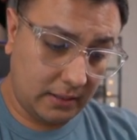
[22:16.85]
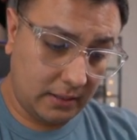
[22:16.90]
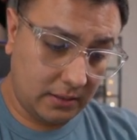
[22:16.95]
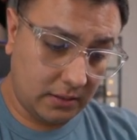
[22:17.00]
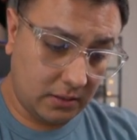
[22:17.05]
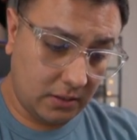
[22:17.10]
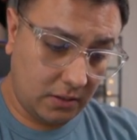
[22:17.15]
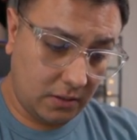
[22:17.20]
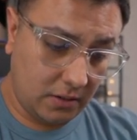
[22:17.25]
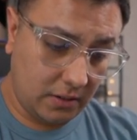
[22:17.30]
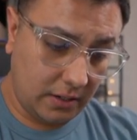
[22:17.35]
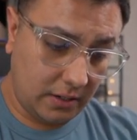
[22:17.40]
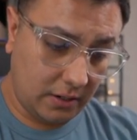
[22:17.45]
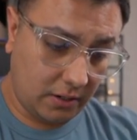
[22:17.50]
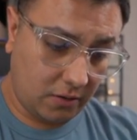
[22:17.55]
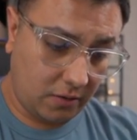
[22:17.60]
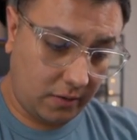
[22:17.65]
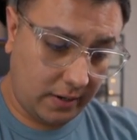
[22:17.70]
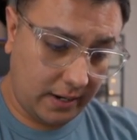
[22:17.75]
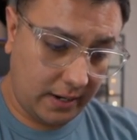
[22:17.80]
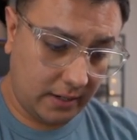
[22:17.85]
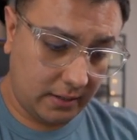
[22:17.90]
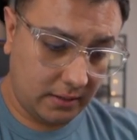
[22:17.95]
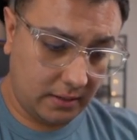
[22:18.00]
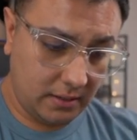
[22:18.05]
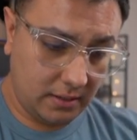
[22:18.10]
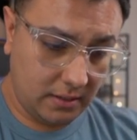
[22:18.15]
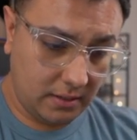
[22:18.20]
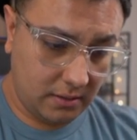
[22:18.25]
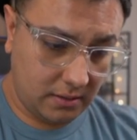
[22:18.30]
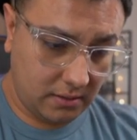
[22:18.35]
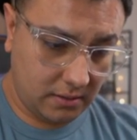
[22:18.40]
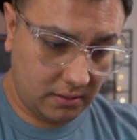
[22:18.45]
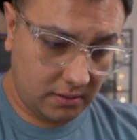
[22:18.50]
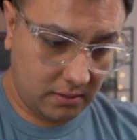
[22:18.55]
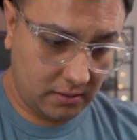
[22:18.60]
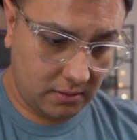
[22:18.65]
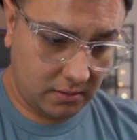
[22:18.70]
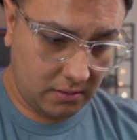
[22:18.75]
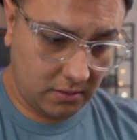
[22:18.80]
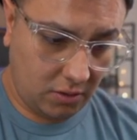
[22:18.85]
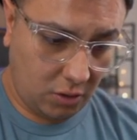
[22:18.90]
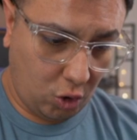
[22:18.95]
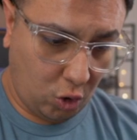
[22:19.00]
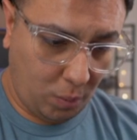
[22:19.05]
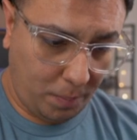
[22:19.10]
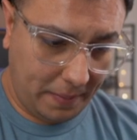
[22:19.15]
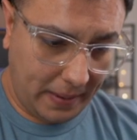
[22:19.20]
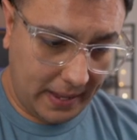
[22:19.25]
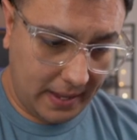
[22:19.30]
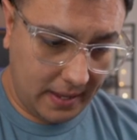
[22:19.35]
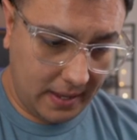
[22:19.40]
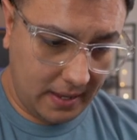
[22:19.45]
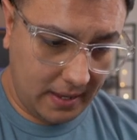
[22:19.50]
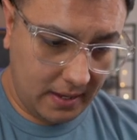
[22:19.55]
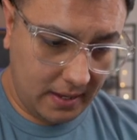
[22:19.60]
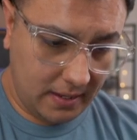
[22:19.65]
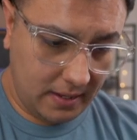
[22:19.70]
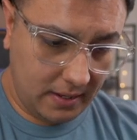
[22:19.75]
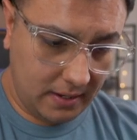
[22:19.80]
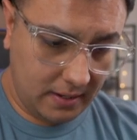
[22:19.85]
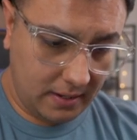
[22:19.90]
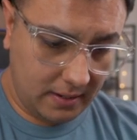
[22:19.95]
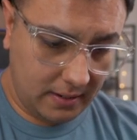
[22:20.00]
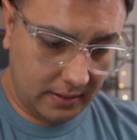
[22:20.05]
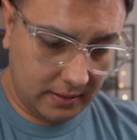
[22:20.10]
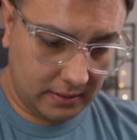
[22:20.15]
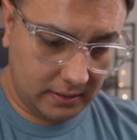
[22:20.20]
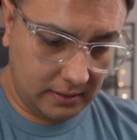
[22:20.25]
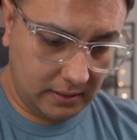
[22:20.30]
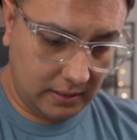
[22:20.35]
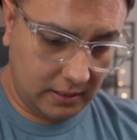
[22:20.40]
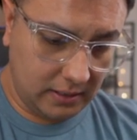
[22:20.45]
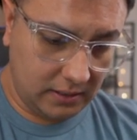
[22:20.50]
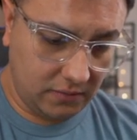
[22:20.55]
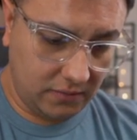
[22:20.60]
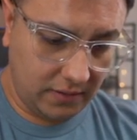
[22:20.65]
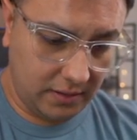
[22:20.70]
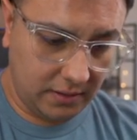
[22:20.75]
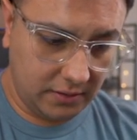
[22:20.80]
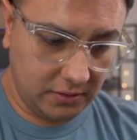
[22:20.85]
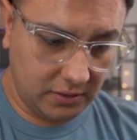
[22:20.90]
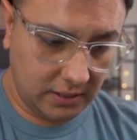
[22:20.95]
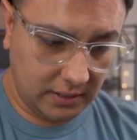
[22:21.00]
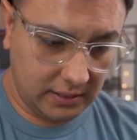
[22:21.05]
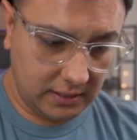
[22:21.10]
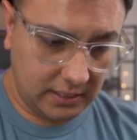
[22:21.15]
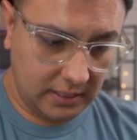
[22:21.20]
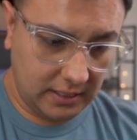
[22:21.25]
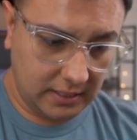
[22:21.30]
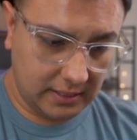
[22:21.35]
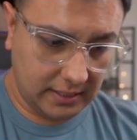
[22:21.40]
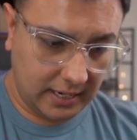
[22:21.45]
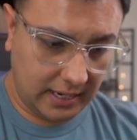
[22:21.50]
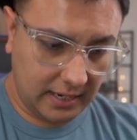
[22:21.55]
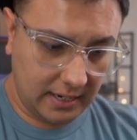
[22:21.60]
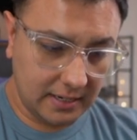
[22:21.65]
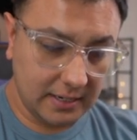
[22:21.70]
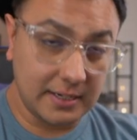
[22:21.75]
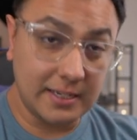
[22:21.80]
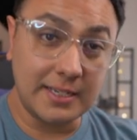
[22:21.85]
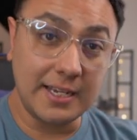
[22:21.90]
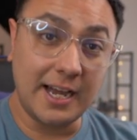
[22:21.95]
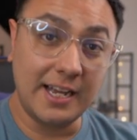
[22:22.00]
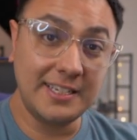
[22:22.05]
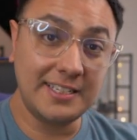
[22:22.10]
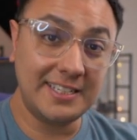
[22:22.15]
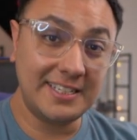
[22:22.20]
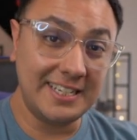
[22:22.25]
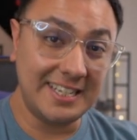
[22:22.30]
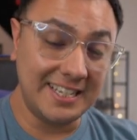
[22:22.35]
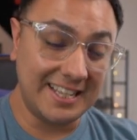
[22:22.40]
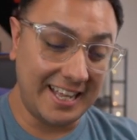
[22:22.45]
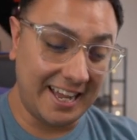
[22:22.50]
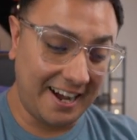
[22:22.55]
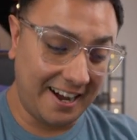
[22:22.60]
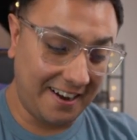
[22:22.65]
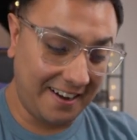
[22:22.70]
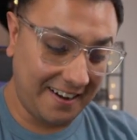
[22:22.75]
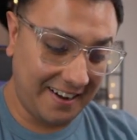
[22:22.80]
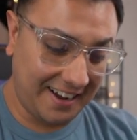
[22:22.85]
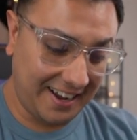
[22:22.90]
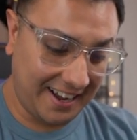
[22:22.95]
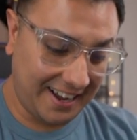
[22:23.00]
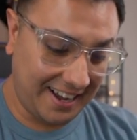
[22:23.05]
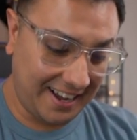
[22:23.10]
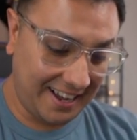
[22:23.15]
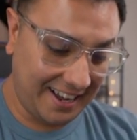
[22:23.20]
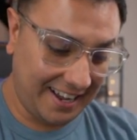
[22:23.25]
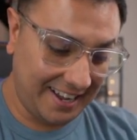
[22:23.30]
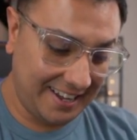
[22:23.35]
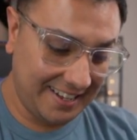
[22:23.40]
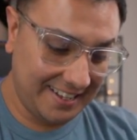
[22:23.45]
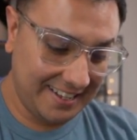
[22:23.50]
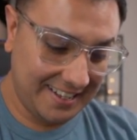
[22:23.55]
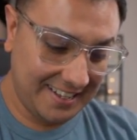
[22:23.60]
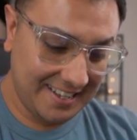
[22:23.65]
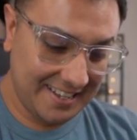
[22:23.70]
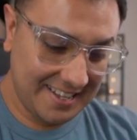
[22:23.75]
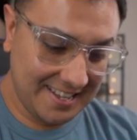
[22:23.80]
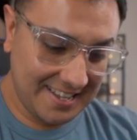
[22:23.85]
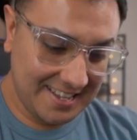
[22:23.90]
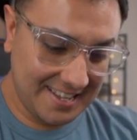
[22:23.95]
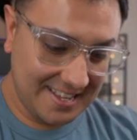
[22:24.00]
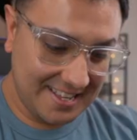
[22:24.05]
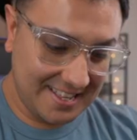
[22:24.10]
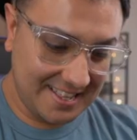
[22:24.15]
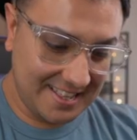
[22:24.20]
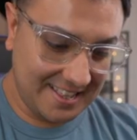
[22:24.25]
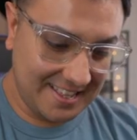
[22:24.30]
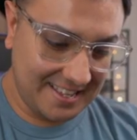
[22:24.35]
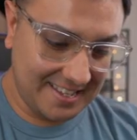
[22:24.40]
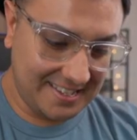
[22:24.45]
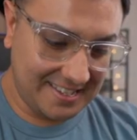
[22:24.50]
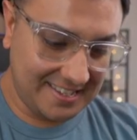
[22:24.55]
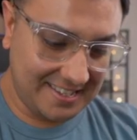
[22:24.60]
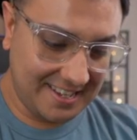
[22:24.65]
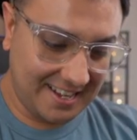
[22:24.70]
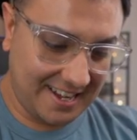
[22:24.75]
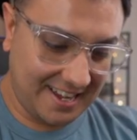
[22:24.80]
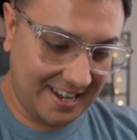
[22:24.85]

Let's go ahead and crack this open and see these villains. You can see it's kind of dusty there. This